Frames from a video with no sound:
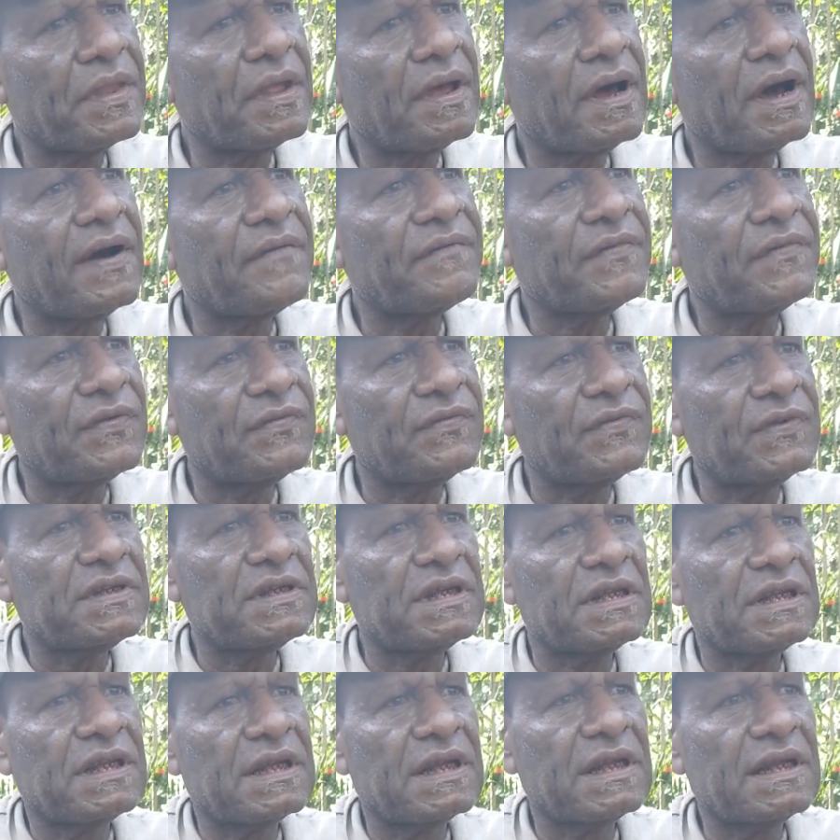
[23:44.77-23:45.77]

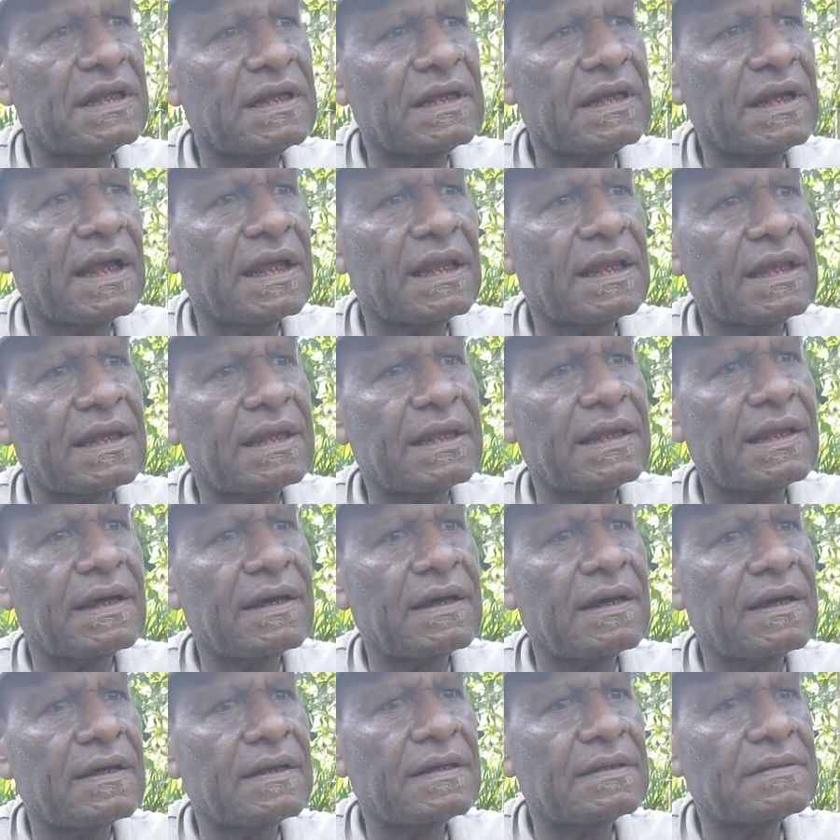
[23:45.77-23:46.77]
visiting at
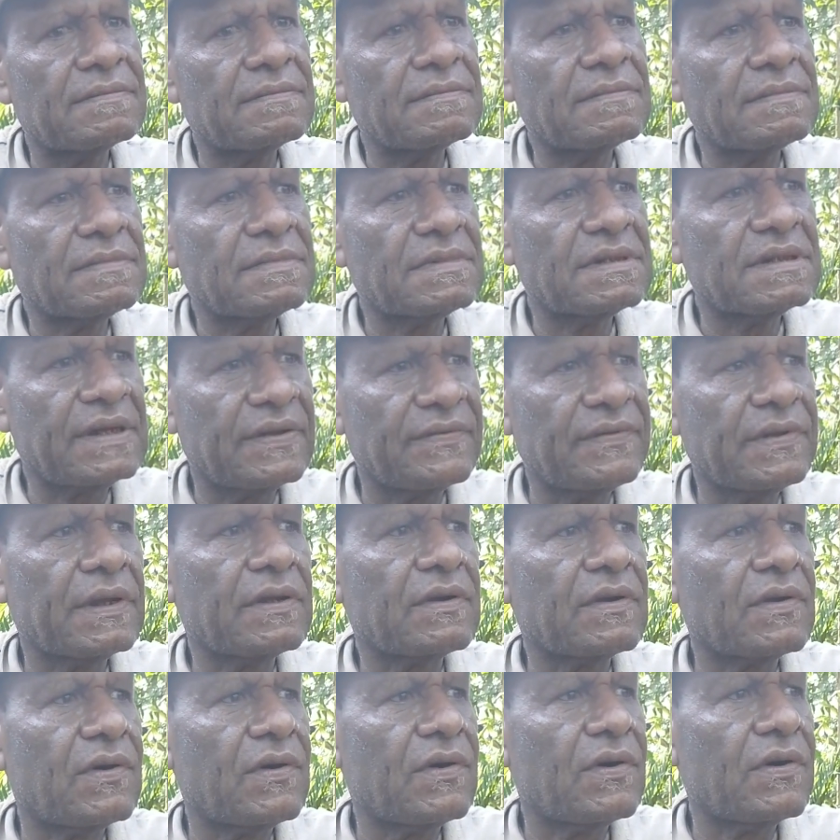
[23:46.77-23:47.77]
7
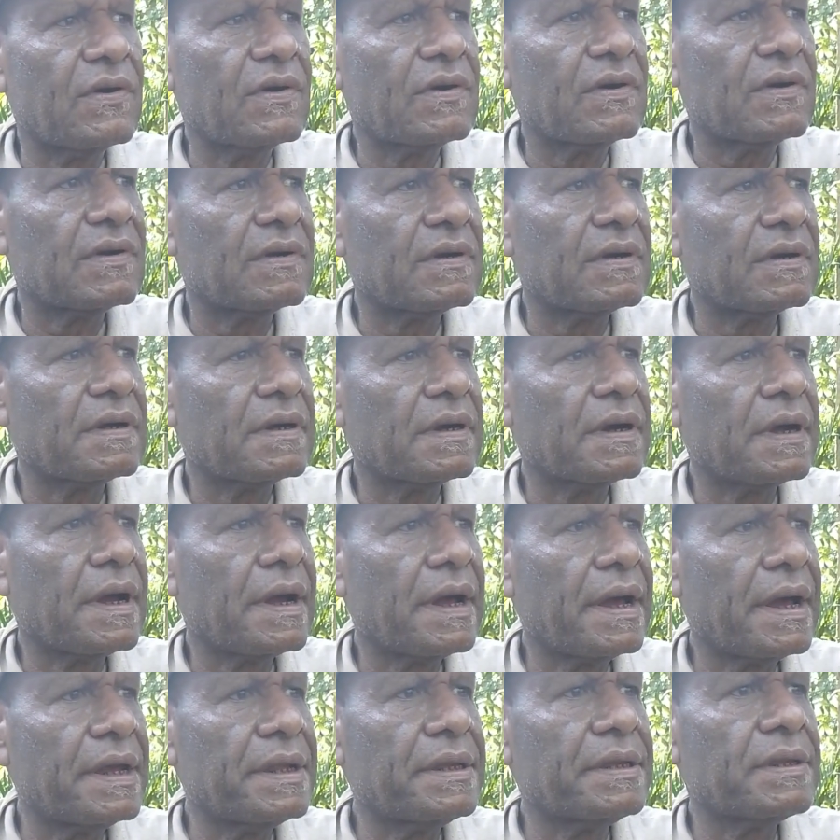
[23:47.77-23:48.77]
o'clock, 8
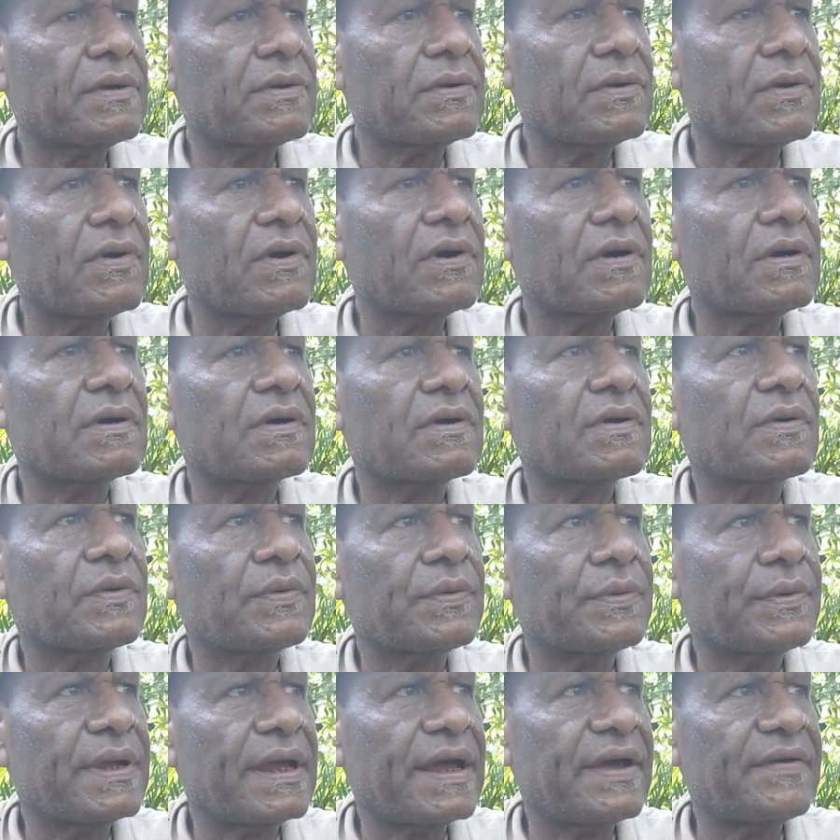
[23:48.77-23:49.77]
o'clock, we're
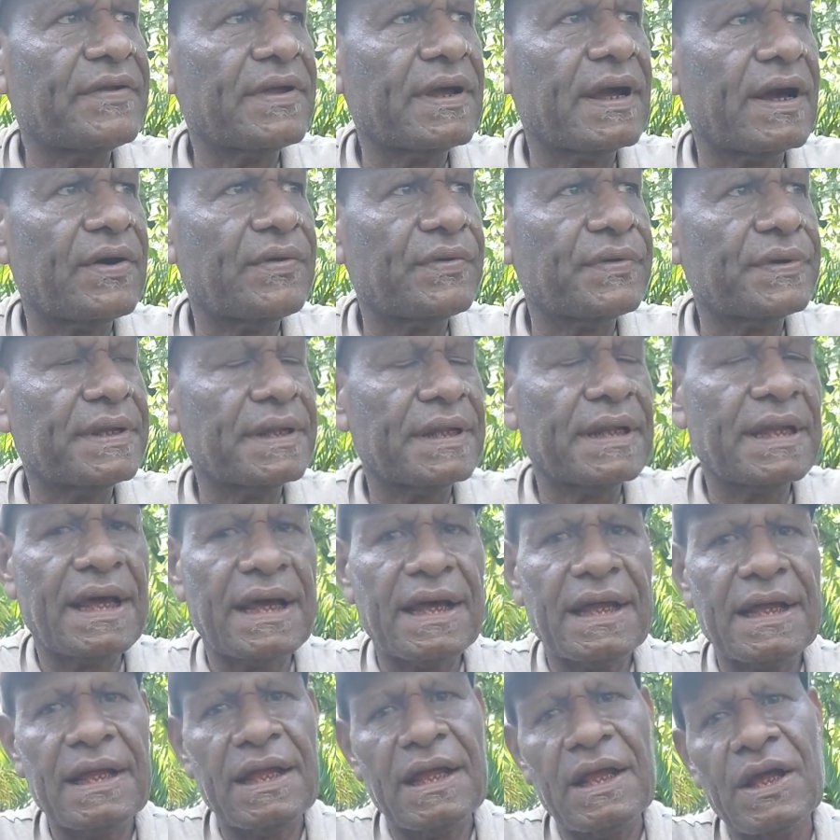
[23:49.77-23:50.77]
having our dinner.
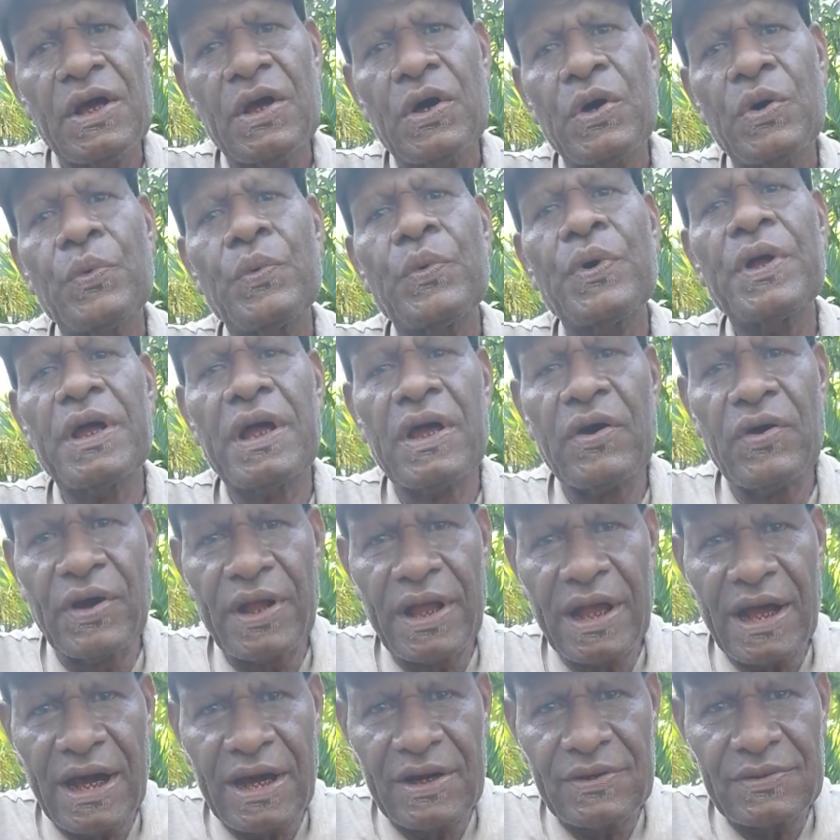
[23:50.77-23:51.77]
We're going out
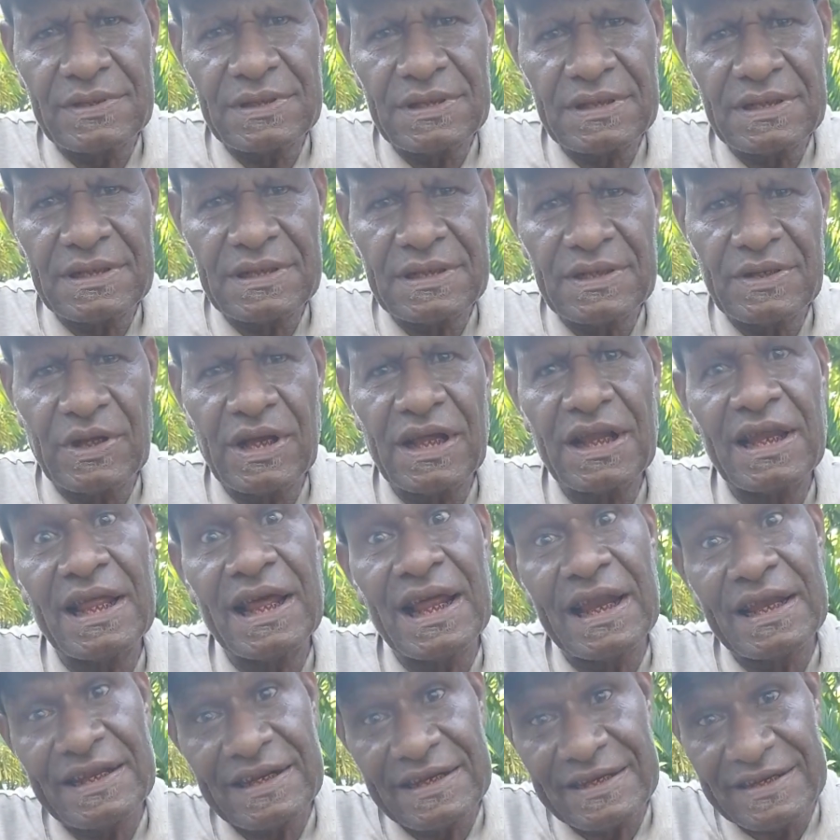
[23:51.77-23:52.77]
another
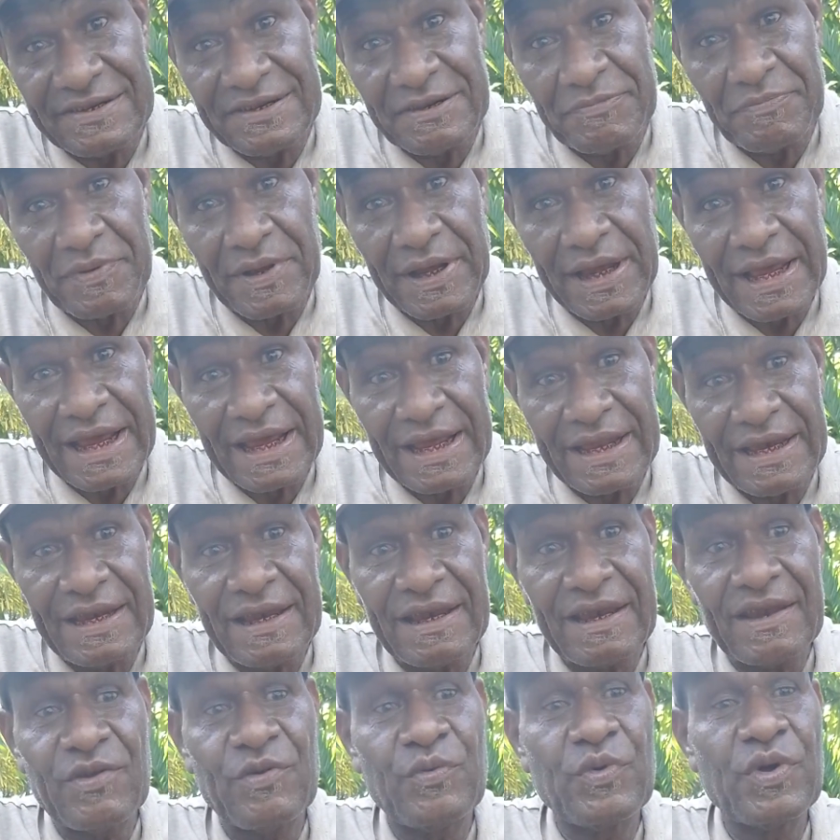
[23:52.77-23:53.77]
trip again.
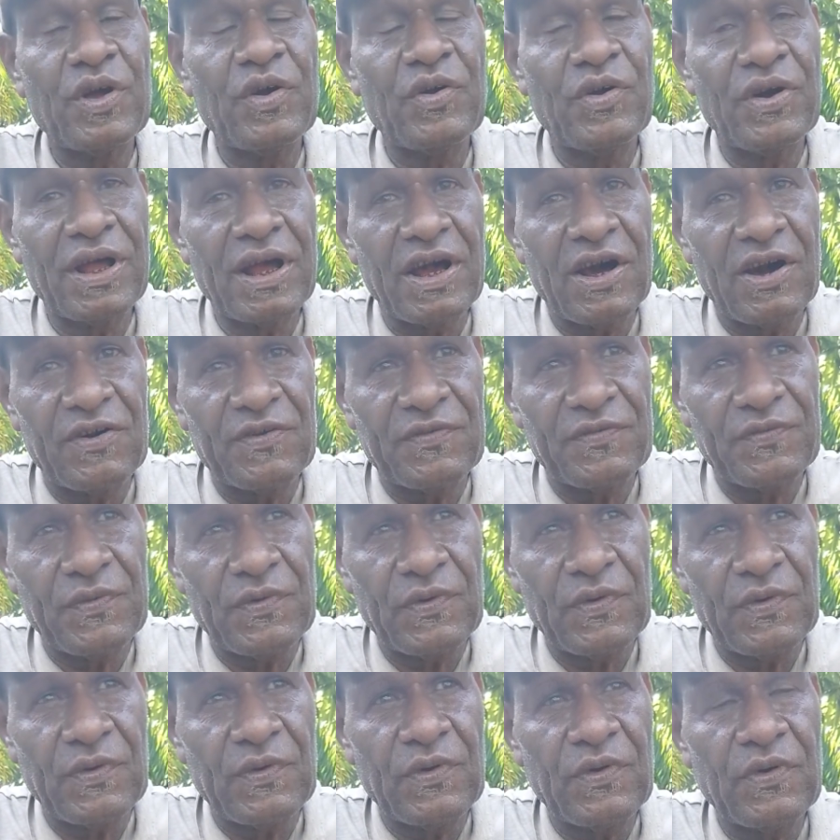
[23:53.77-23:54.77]
We're going out for
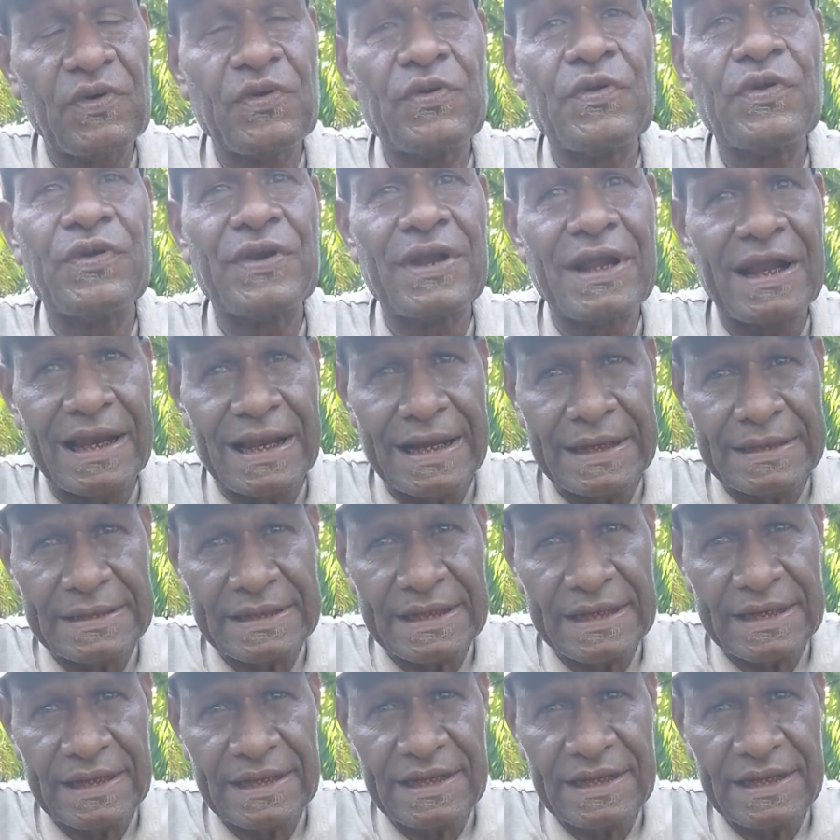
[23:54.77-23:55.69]
crocodile hunting